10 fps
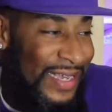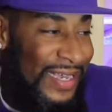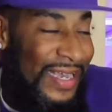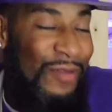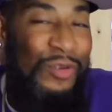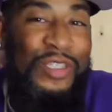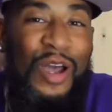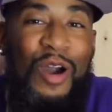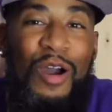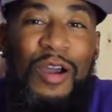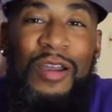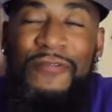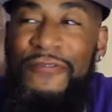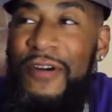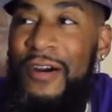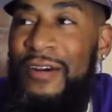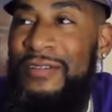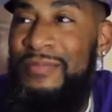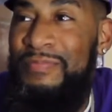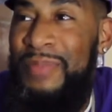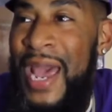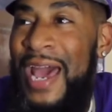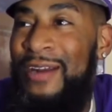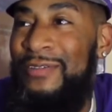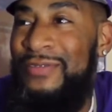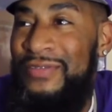It was a hard-fought battle.